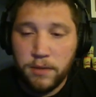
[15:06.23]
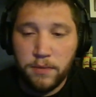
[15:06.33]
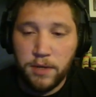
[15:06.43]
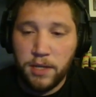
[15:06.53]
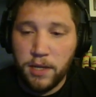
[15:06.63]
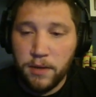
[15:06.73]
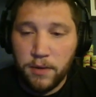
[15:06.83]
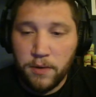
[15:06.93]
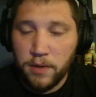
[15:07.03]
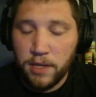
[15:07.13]

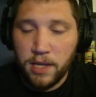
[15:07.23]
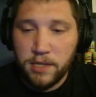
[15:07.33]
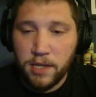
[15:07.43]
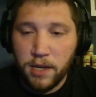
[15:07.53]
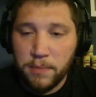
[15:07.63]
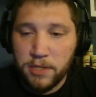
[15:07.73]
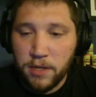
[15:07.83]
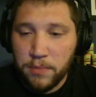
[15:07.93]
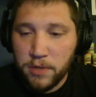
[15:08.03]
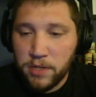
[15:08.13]
Really can't tell you how much I
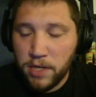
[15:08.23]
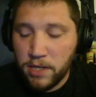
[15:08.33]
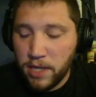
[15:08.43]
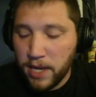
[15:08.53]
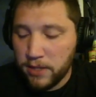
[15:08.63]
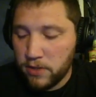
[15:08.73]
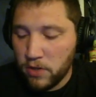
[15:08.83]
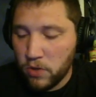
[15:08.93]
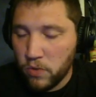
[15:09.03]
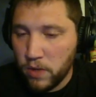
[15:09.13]
appreciate that.
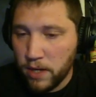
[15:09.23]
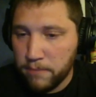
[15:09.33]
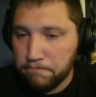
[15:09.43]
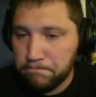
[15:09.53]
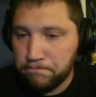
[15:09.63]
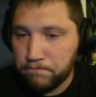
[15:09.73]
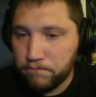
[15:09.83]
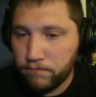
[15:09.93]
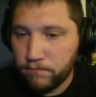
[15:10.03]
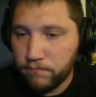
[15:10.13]
So,
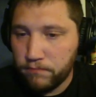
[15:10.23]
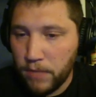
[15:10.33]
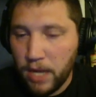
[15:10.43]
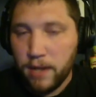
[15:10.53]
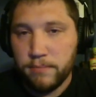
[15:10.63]
yeah,